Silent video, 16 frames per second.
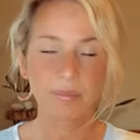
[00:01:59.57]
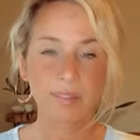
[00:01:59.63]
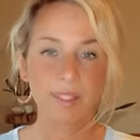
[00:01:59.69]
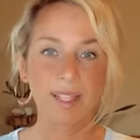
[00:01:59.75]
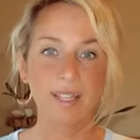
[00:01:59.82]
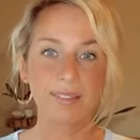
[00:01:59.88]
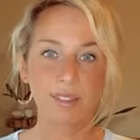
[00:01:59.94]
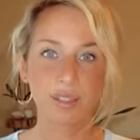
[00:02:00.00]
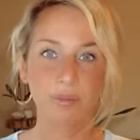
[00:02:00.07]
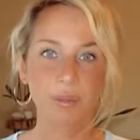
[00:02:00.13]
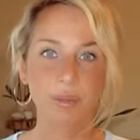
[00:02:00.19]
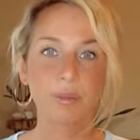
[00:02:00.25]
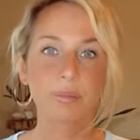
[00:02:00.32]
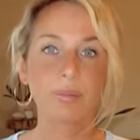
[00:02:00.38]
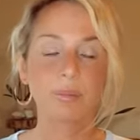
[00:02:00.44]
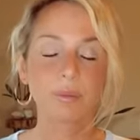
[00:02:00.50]
as a
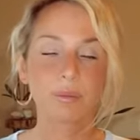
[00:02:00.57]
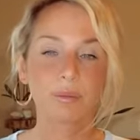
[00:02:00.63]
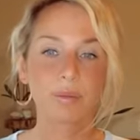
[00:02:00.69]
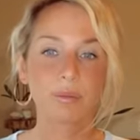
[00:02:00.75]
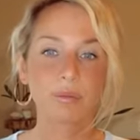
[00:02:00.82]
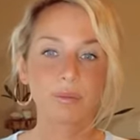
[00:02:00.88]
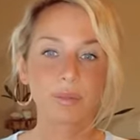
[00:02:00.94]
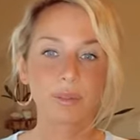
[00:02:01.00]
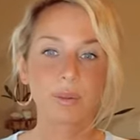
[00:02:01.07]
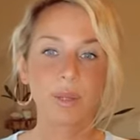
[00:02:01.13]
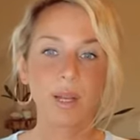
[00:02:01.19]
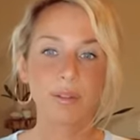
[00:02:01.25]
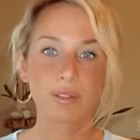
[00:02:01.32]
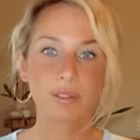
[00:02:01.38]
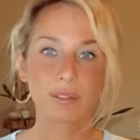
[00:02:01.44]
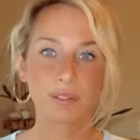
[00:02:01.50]
group for
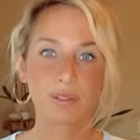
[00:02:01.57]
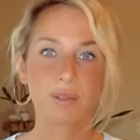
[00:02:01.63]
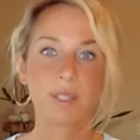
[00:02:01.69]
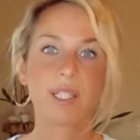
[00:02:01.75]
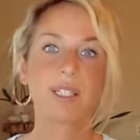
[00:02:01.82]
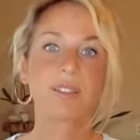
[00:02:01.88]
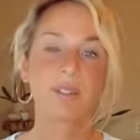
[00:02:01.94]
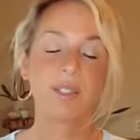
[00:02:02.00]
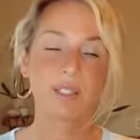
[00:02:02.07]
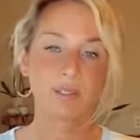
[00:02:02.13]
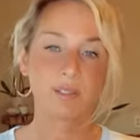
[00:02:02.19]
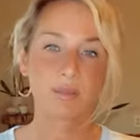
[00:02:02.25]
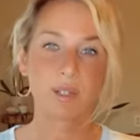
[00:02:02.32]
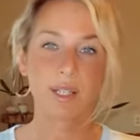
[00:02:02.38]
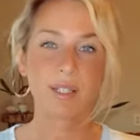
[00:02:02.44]
whoever's tuning into this right